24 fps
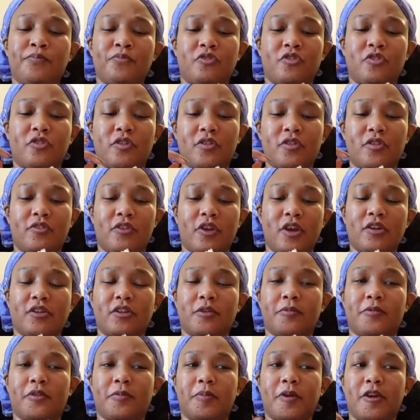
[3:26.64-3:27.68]
just because it takes
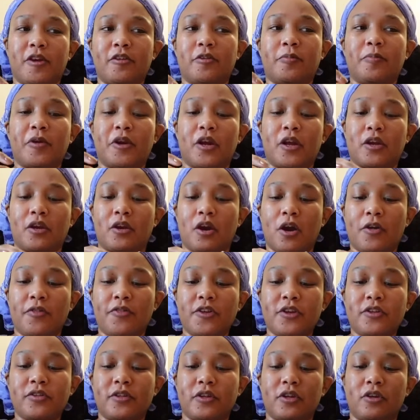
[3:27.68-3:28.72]
up space. But I got
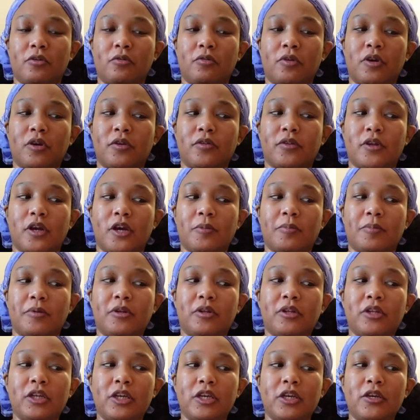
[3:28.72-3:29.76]
these earrings, I
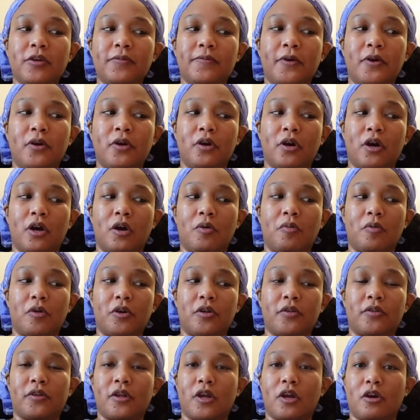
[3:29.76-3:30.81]
believe, I want
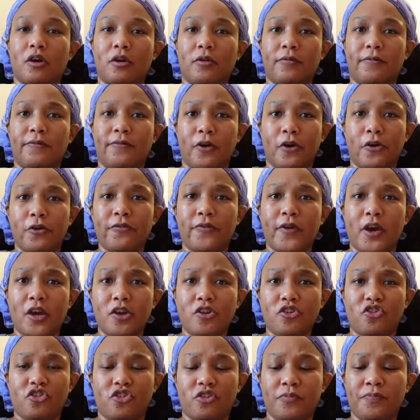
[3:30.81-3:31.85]
to say on
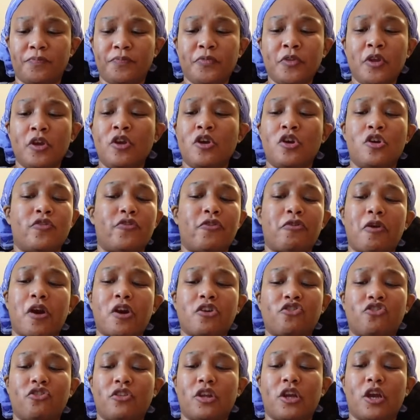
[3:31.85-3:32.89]
Farfetch. They're
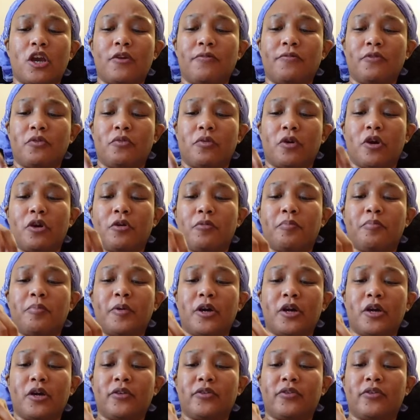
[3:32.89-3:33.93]
actually everywhere,
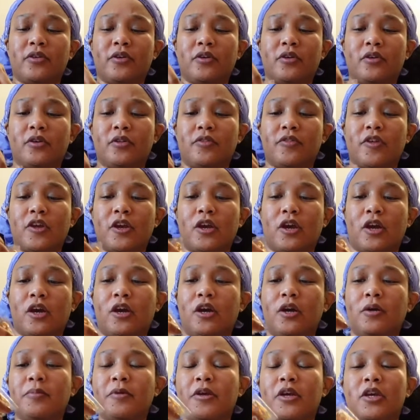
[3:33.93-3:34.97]
but they
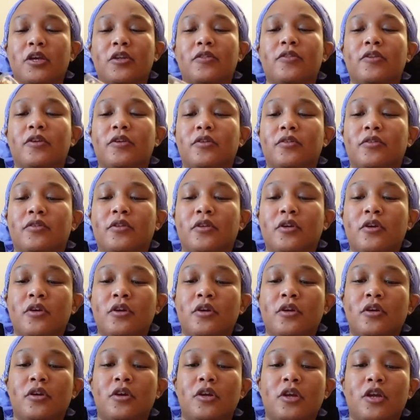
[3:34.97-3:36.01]
come in this
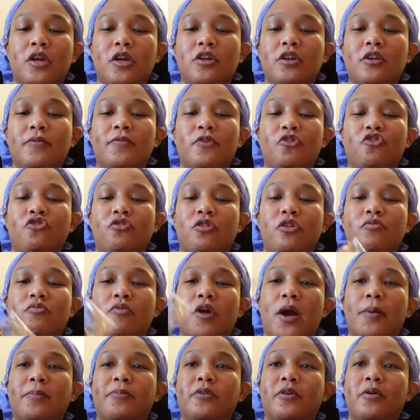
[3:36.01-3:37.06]
individually
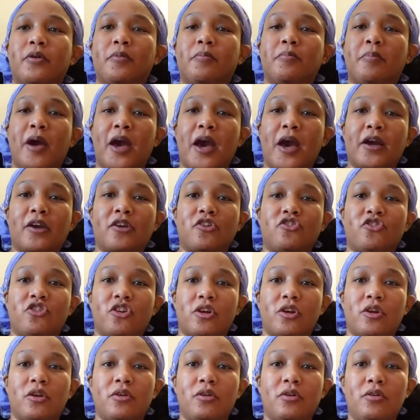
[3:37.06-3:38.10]
wrapped
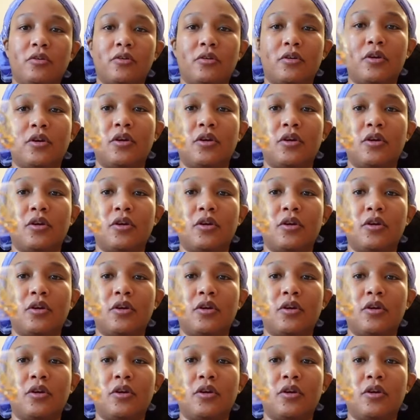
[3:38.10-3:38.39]
packaging.